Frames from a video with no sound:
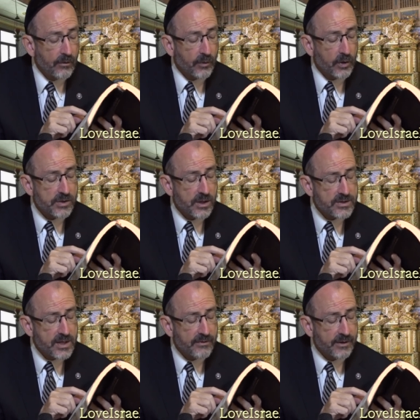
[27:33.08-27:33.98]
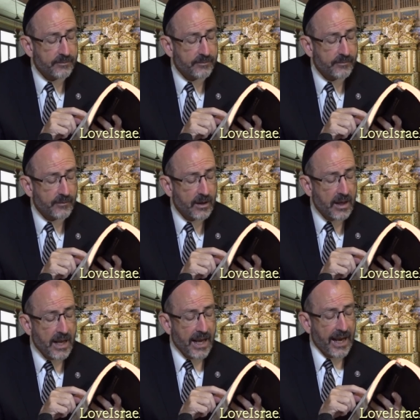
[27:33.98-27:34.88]
Verse 7.
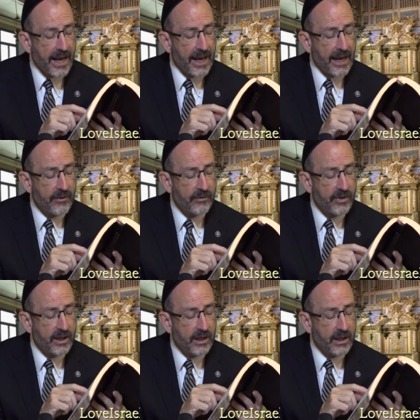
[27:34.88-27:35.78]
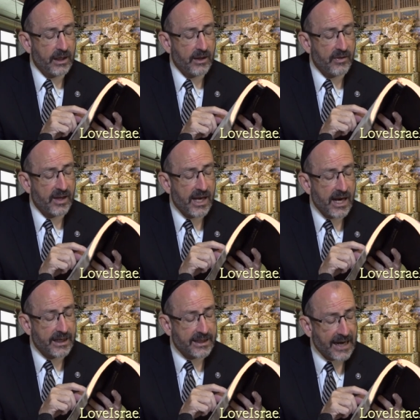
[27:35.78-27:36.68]
And the, the
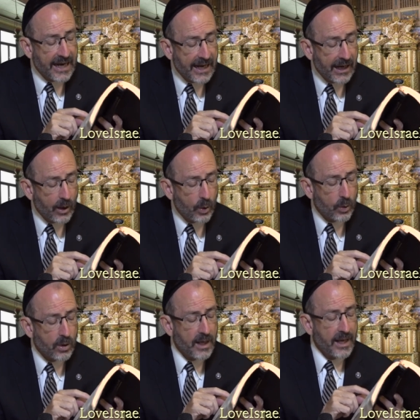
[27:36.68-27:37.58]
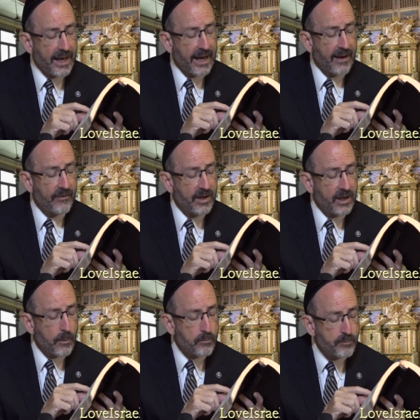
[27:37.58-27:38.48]
cow and
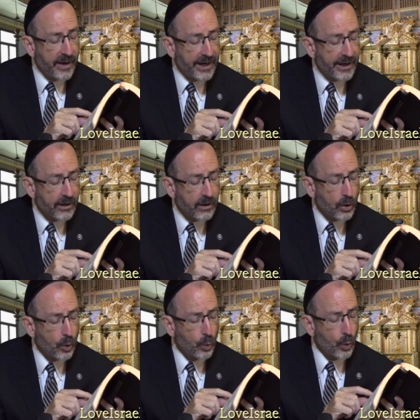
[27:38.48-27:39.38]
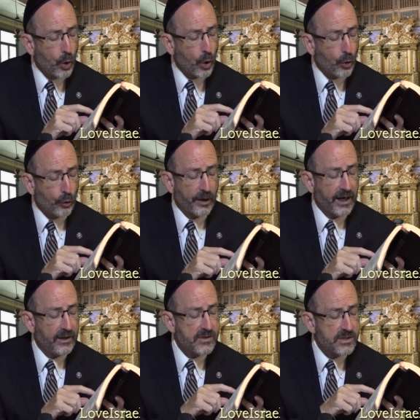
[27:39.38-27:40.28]
the bear will
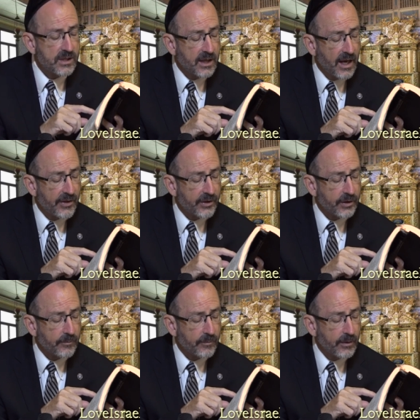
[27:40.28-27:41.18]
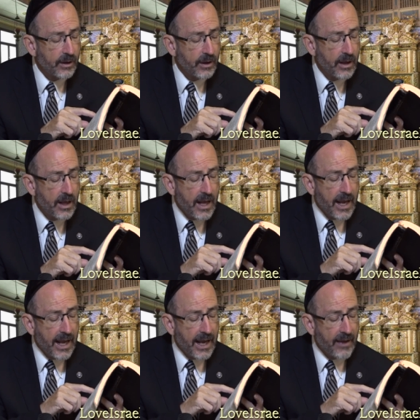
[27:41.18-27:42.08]
graze together,
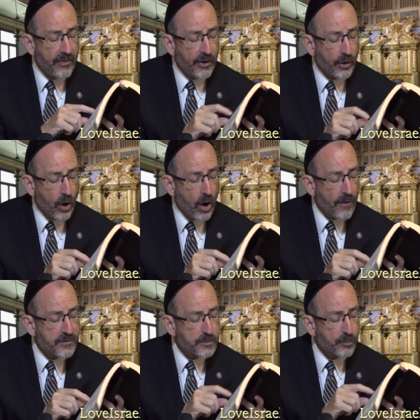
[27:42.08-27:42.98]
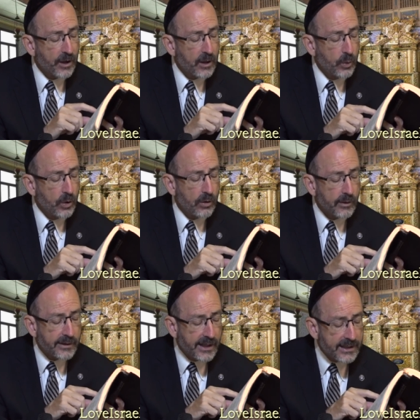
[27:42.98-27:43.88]
and their offspring will
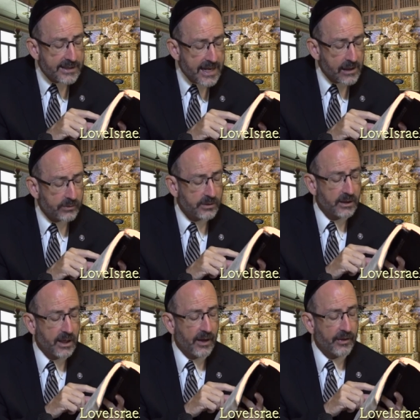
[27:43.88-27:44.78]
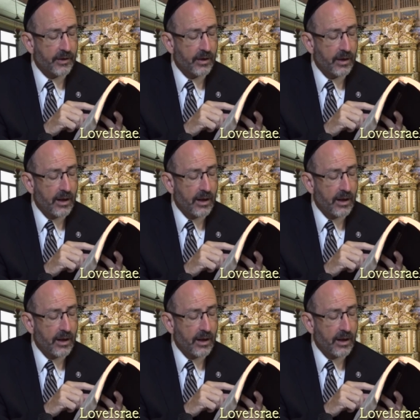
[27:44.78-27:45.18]
lay down together.